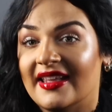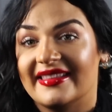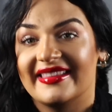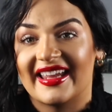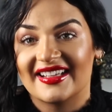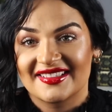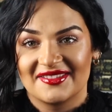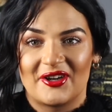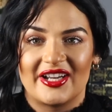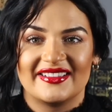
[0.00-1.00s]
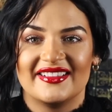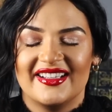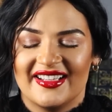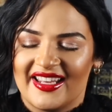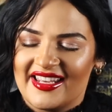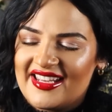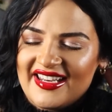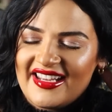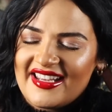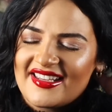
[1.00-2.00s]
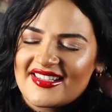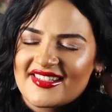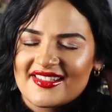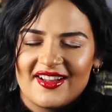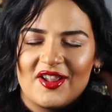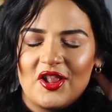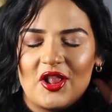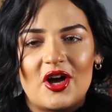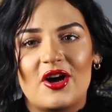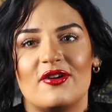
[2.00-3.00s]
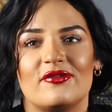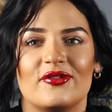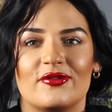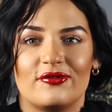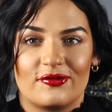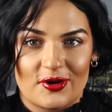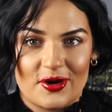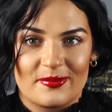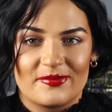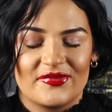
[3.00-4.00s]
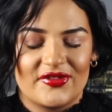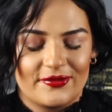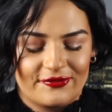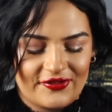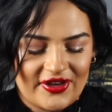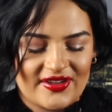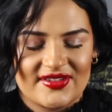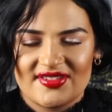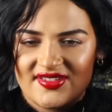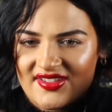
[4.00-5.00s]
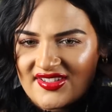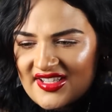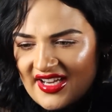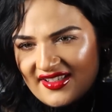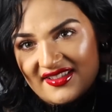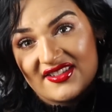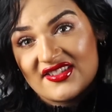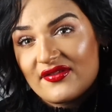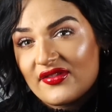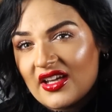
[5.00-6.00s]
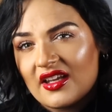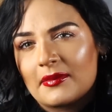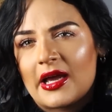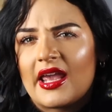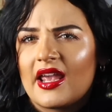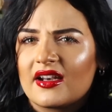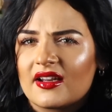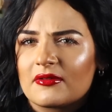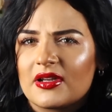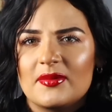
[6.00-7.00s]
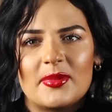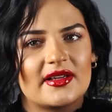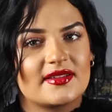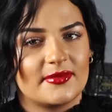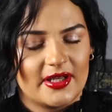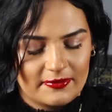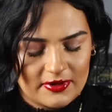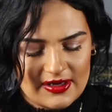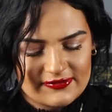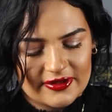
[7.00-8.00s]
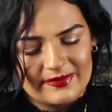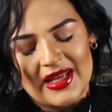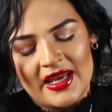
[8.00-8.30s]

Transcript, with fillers: Next one, it is Love from the First Sight. There's something in my hair that really bugs me, whatever.